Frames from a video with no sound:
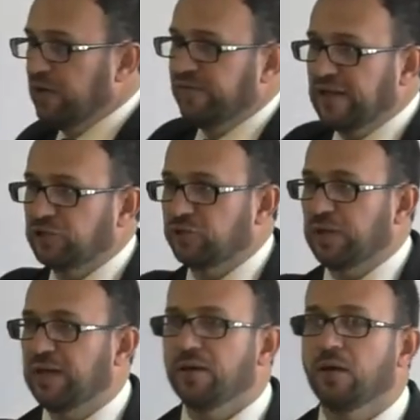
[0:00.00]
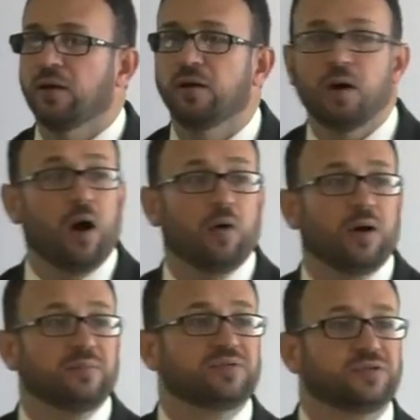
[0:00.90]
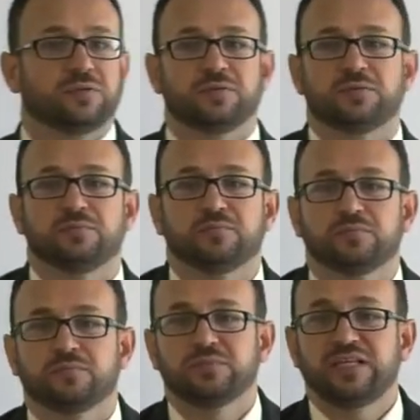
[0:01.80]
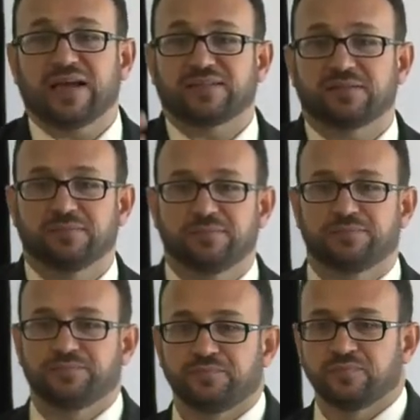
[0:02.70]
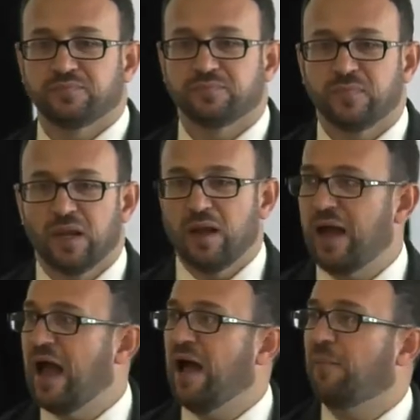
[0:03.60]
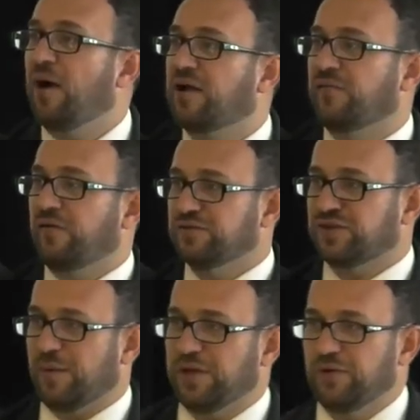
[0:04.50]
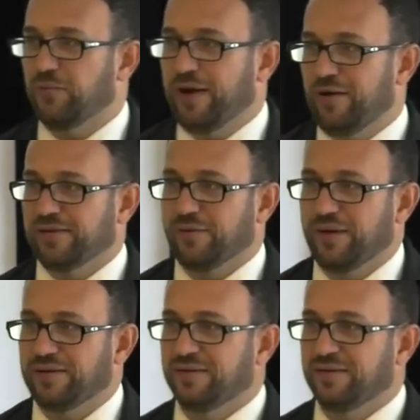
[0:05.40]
eventually. Oh, I'm sorry. Yes. Microphone's coming your way right away.